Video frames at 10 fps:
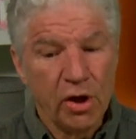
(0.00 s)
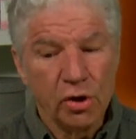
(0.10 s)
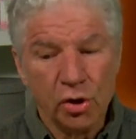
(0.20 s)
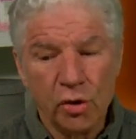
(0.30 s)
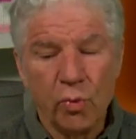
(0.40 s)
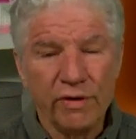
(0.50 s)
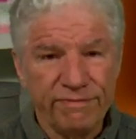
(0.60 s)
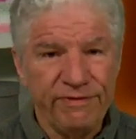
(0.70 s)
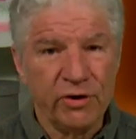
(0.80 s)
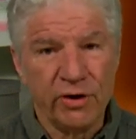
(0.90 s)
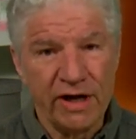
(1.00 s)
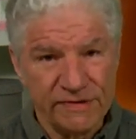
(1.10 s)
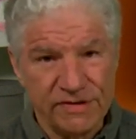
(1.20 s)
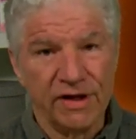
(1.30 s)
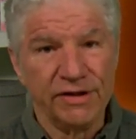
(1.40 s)
Look what fear has
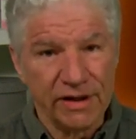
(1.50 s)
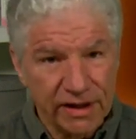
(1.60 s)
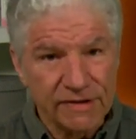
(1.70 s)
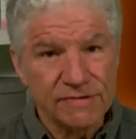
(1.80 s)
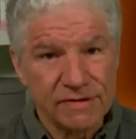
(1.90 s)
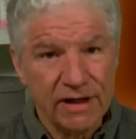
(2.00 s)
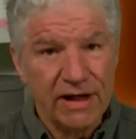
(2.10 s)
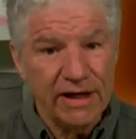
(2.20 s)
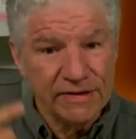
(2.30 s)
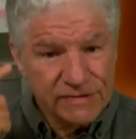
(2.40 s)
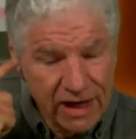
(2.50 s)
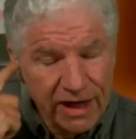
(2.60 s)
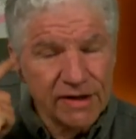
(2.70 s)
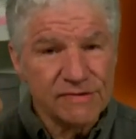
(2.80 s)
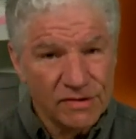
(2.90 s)
done to us. It's got
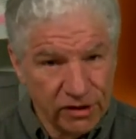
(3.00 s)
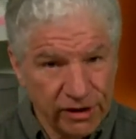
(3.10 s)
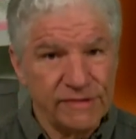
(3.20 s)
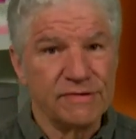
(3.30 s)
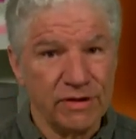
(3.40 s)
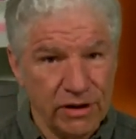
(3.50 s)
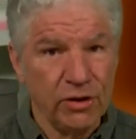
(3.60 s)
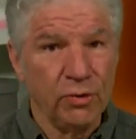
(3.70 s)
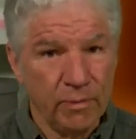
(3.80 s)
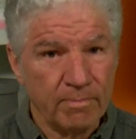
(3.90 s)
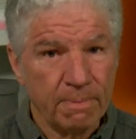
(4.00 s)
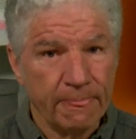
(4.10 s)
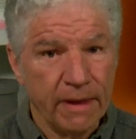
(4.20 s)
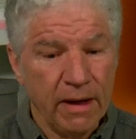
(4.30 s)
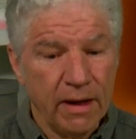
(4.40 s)
us to listen to you.
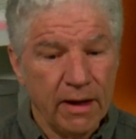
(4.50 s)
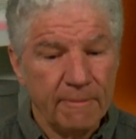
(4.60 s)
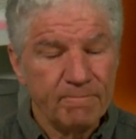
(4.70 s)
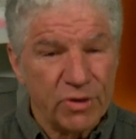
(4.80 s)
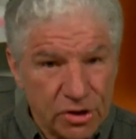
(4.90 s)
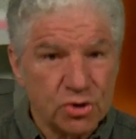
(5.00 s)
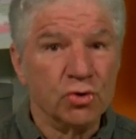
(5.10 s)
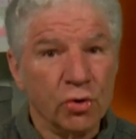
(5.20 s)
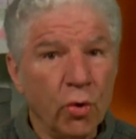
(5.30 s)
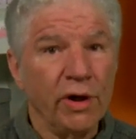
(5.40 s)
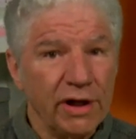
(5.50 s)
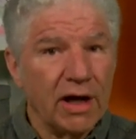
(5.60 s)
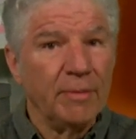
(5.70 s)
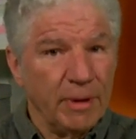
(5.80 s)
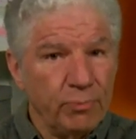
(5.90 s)
That you're going to
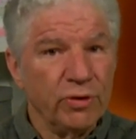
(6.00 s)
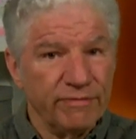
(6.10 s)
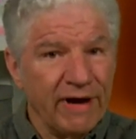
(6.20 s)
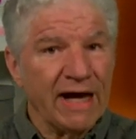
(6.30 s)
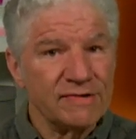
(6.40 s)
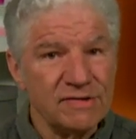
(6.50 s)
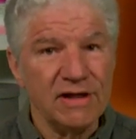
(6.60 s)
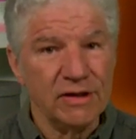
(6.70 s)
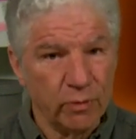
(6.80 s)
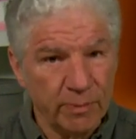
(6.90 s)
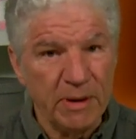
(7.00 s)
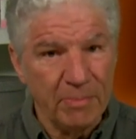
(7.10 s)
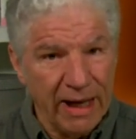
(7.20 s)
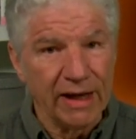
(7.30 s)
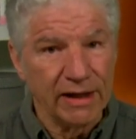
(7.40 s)
come up with a vaccine that will be
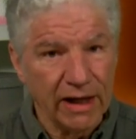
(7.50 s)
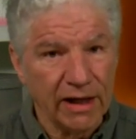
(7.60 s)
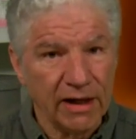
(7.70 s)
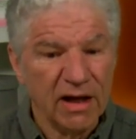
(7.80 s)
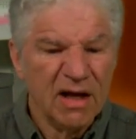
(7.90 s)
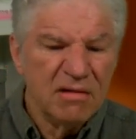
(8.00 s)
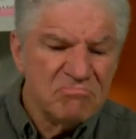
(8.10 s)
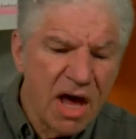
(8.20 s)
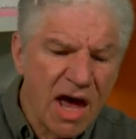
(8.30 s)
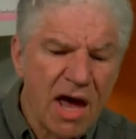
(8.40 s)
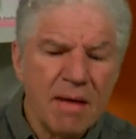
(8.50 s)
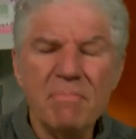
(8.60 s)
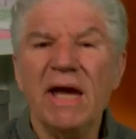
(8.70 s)
mandated. Eh, may